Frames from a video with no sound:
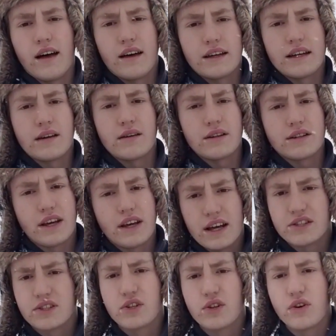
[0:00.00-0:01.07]
It
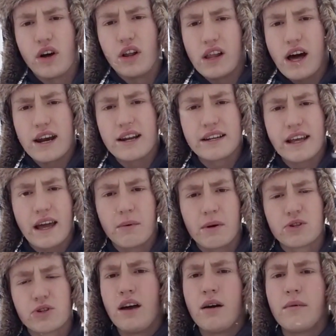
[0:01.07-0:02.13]
does do a lot of
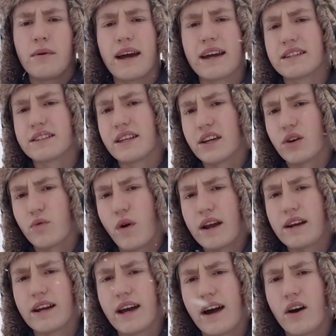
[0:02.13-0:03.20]
damage, but I can tell you
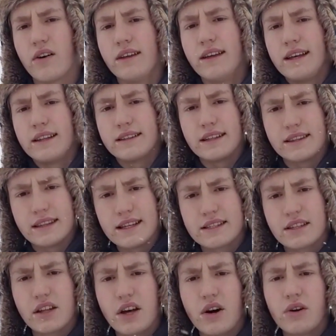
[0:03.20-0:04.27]
right now that this
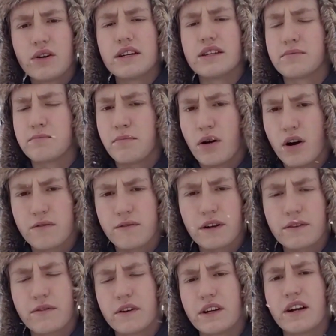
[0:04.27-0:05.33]
load is perfect
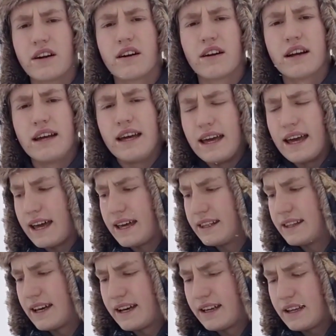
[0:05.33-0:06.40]
for deer, and
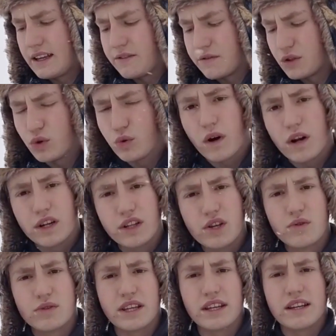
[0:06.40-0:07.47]
that if you want to
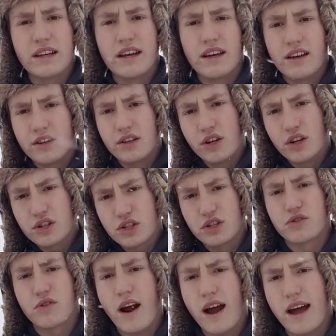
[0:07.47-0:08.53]
use it, you should
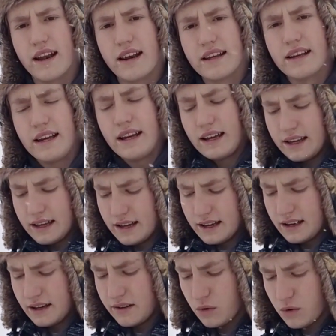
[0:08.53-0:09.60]
try it.
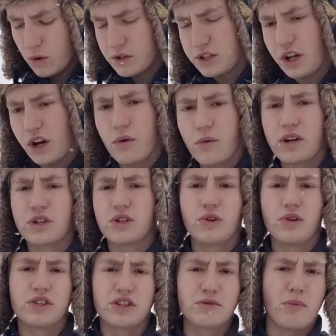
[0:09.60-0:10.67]
Of course, you don't want to shoot
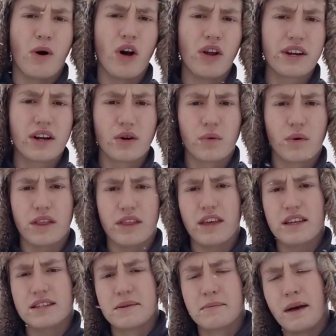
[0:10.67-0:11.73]
a small deer with
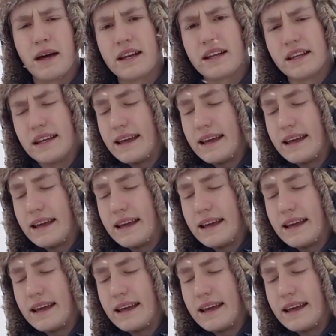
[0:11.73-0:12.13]
this, but